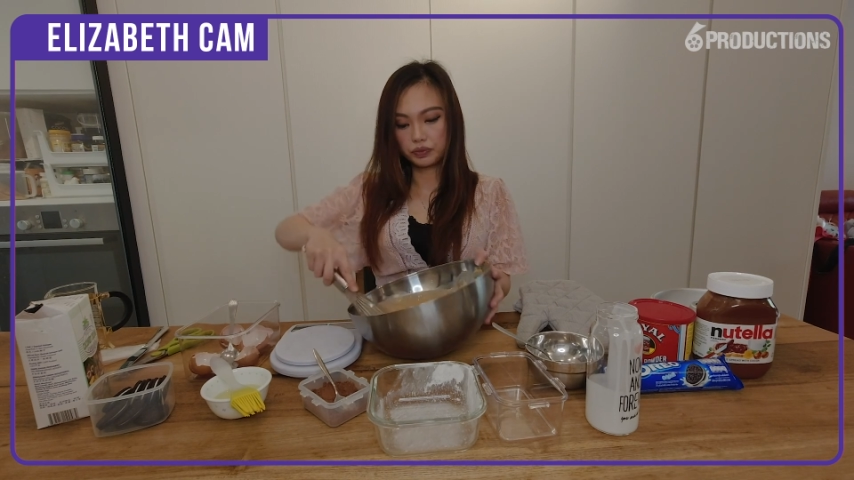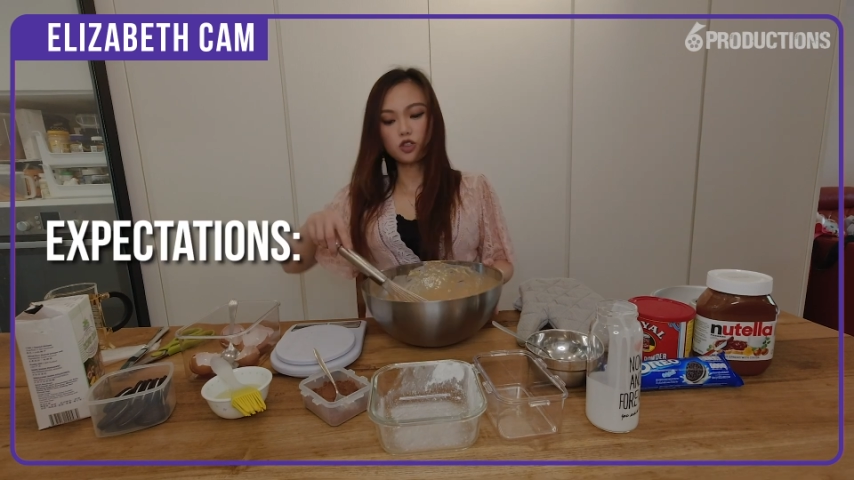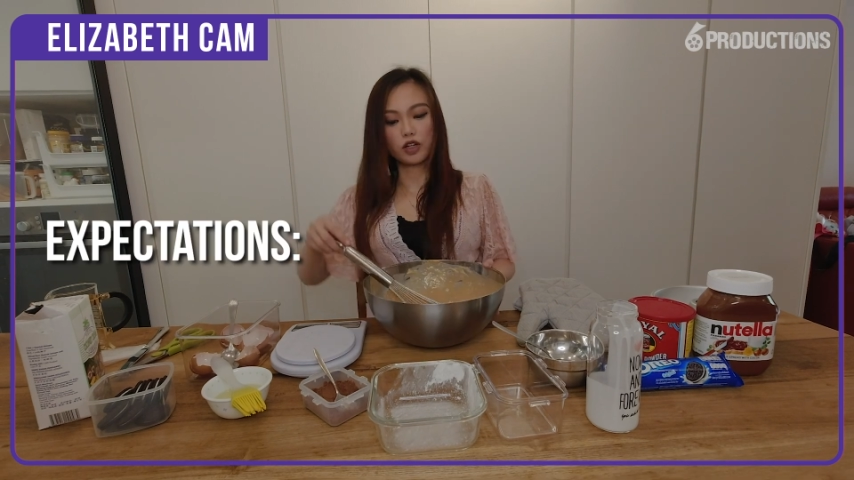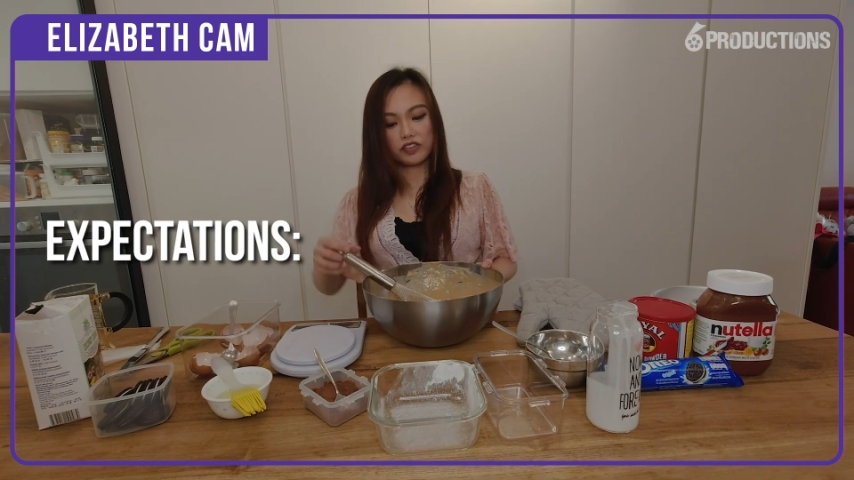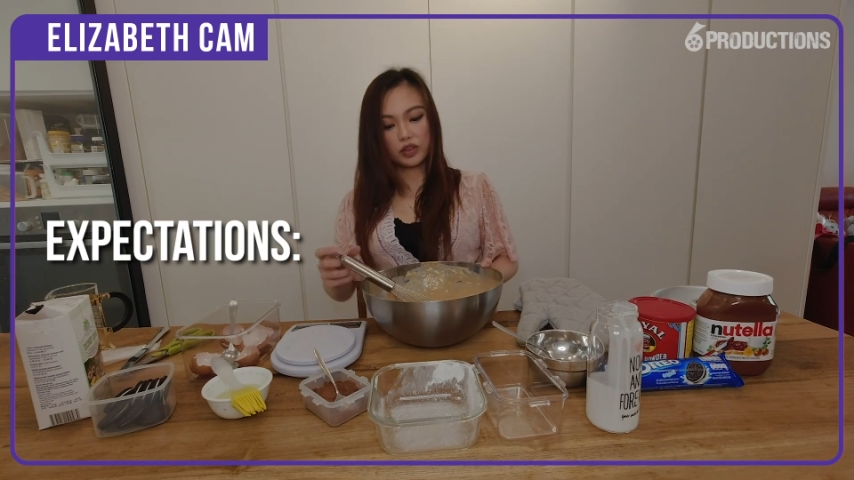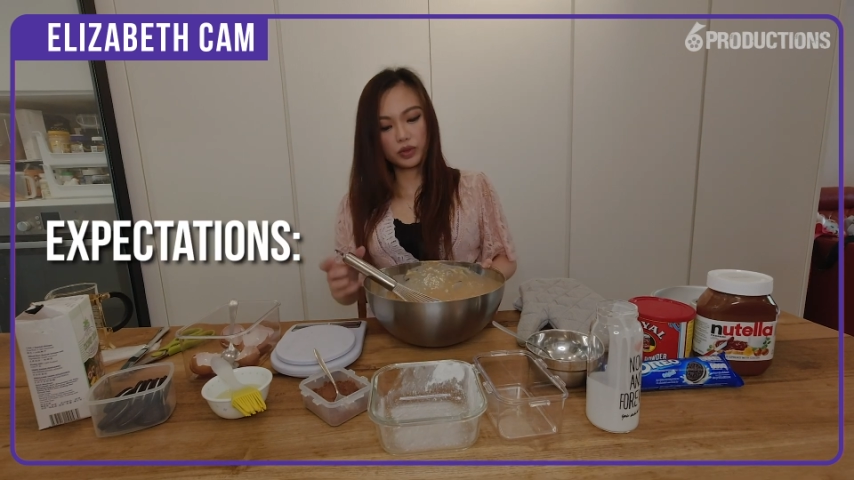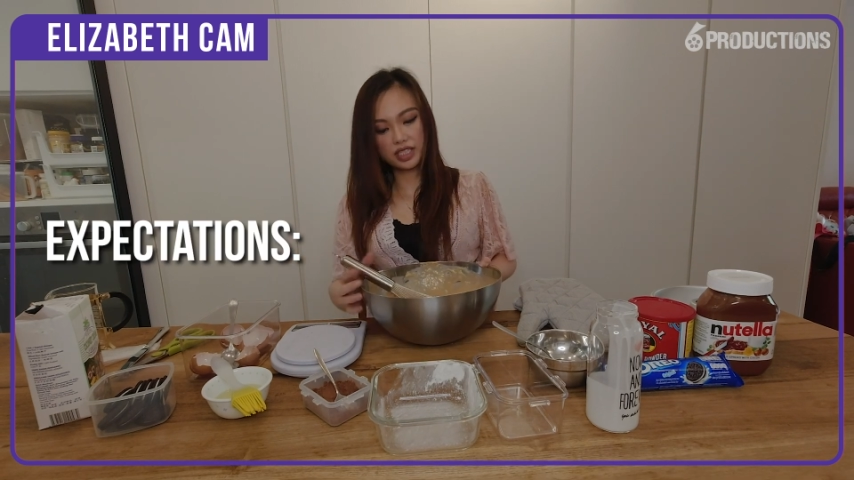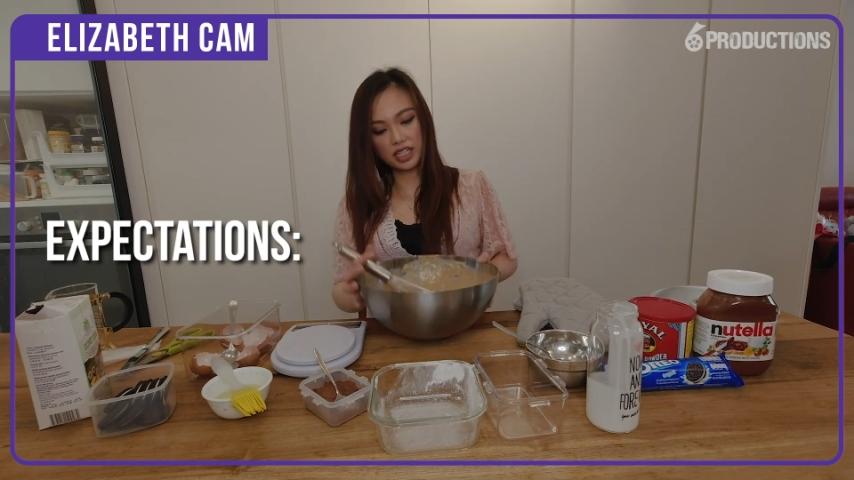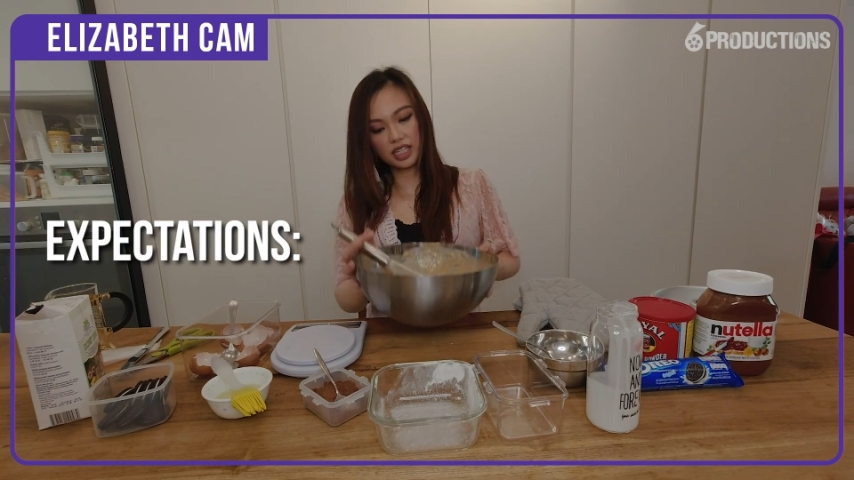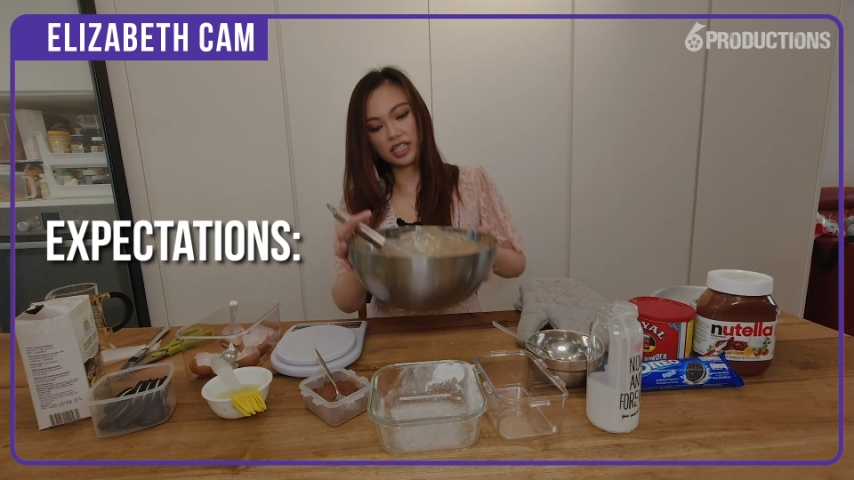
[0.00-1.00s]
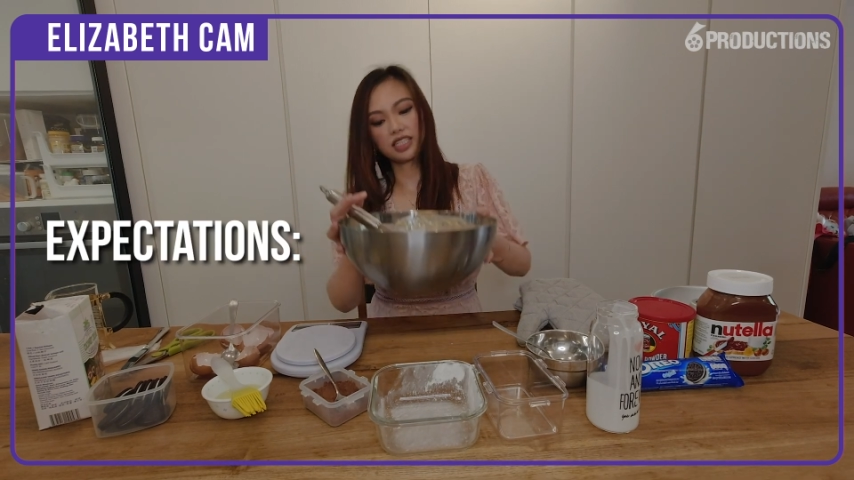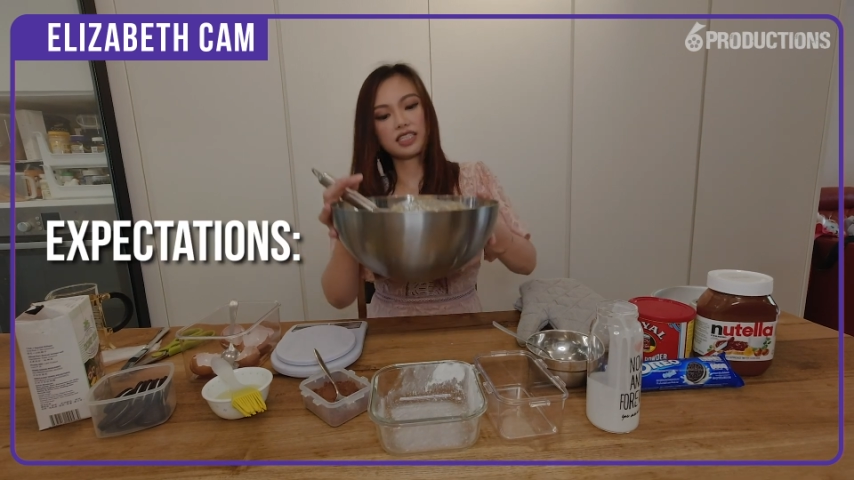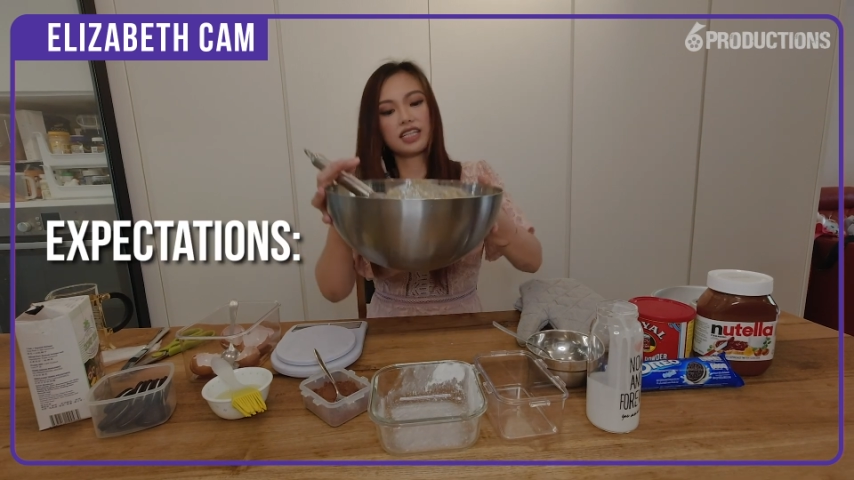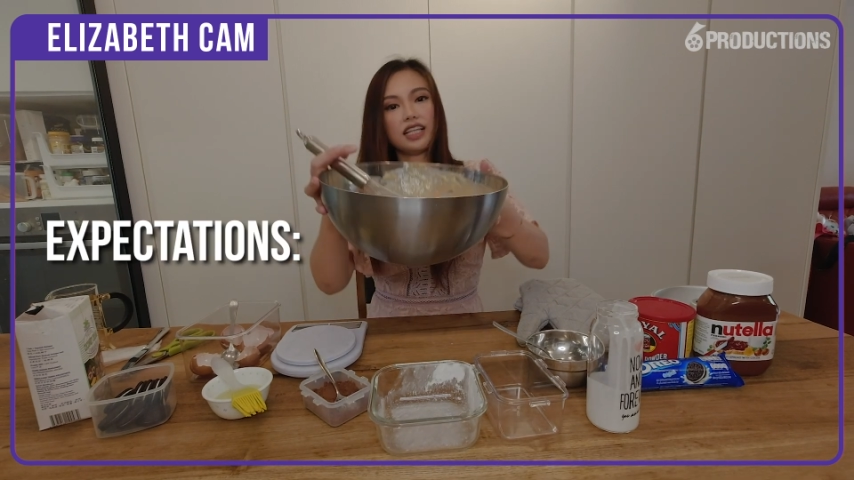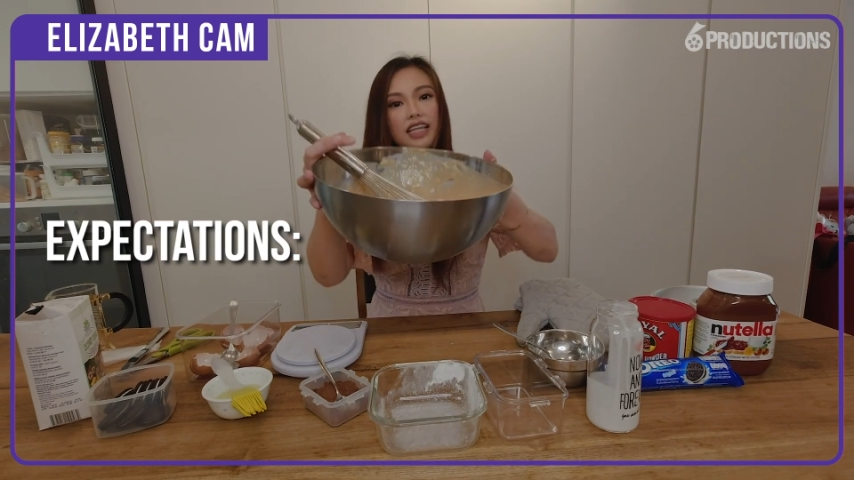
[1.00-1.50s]
So after whisking, it's
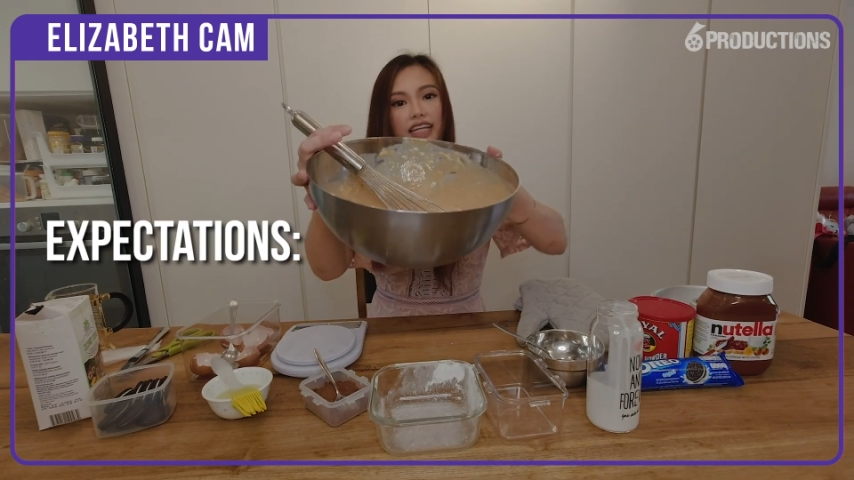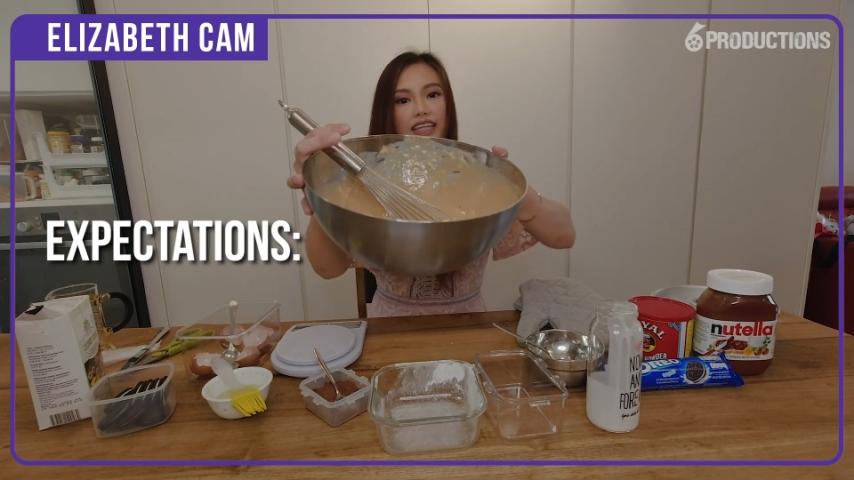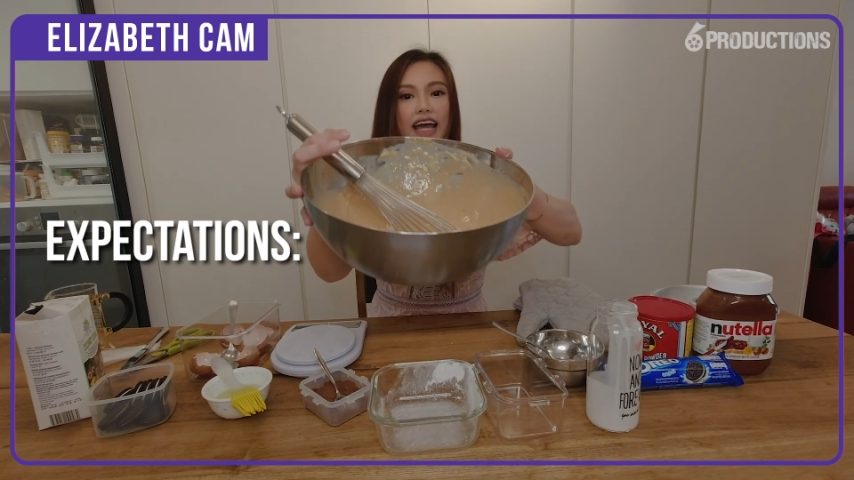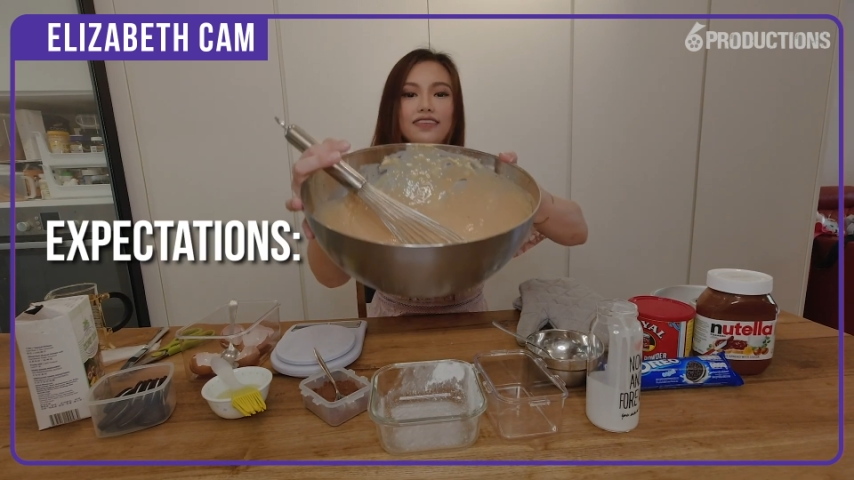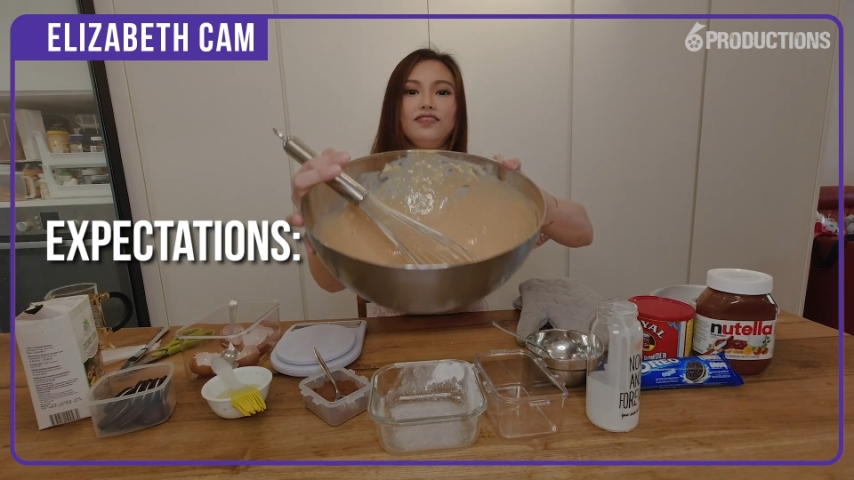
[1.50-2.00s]
like that.